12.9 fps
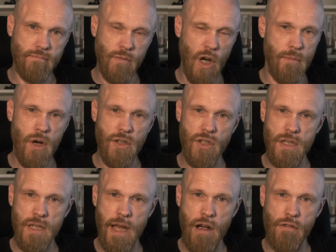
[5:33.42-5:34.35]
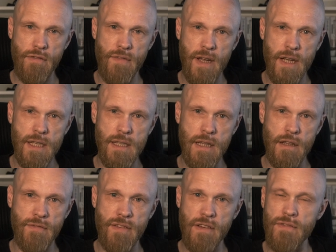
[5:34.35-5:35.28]
But March is now fixed in
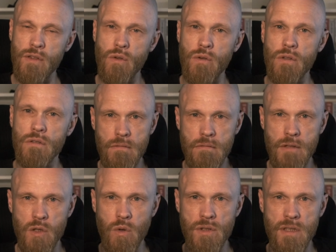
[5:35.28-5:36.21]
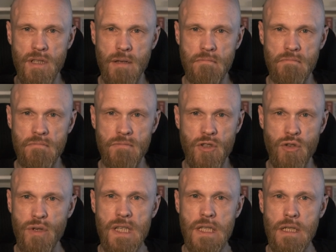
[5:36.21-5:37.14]
the Fifildor. This wasn't some
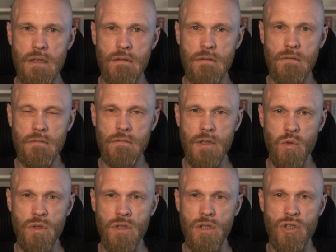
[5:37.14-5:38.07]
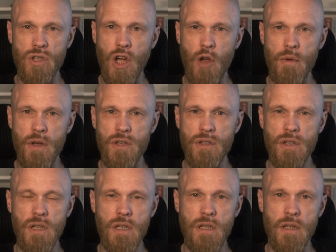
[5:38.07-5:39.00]
treaty. This wasn't a skirmish.
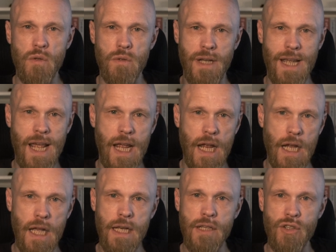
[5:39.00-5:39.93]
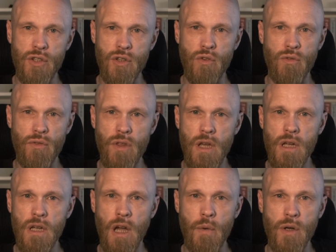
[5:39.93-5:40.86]
This was a king in his youth
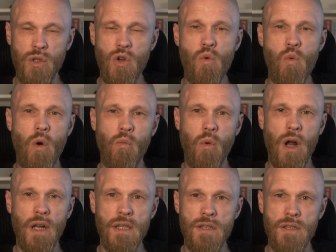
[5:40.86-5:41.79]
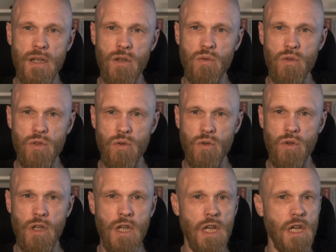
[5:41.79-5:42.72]
going 2-on-1 in single
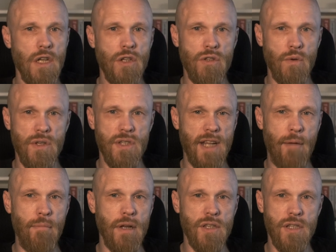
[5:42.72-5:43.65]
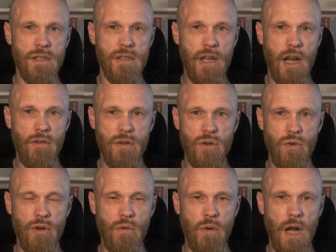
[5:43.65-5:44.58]
sword to establish his
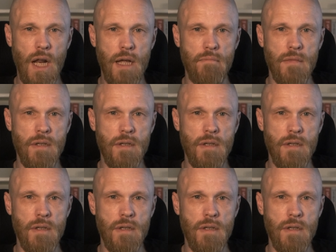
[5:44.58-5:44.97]
territorial claim.